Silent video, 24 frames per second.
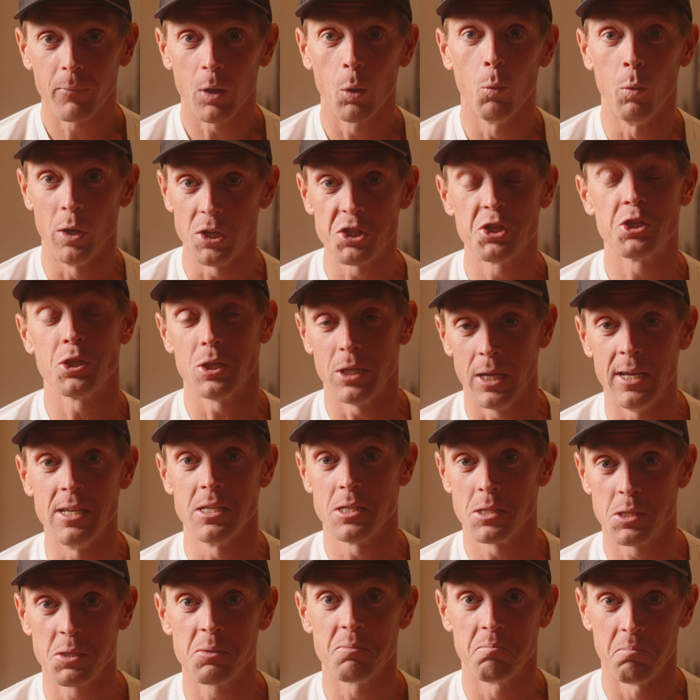which
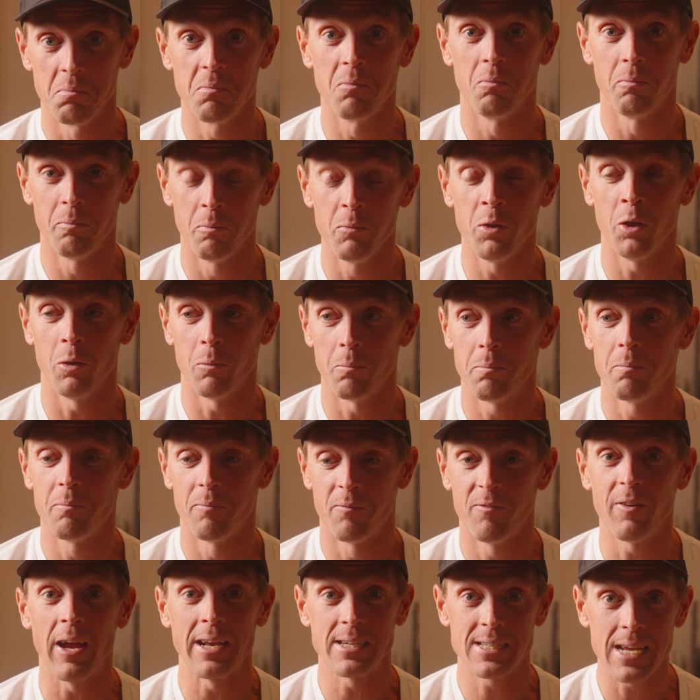is you know
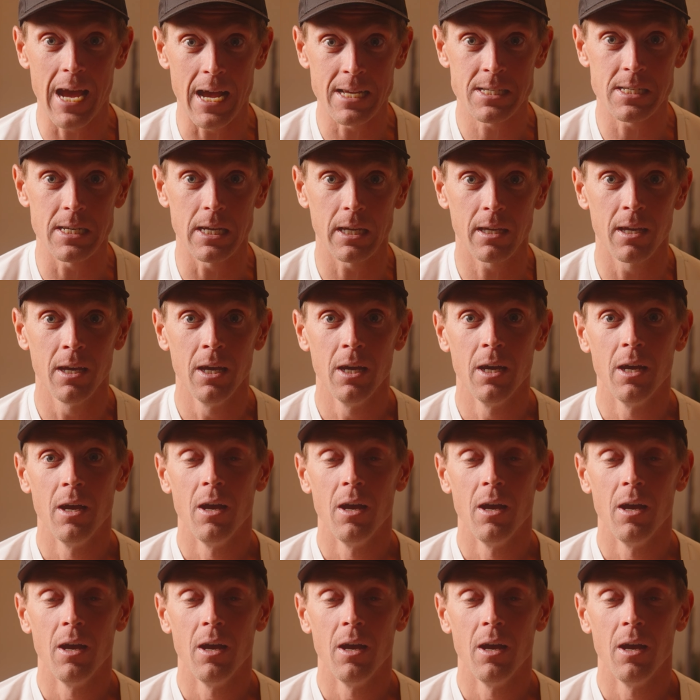fantastic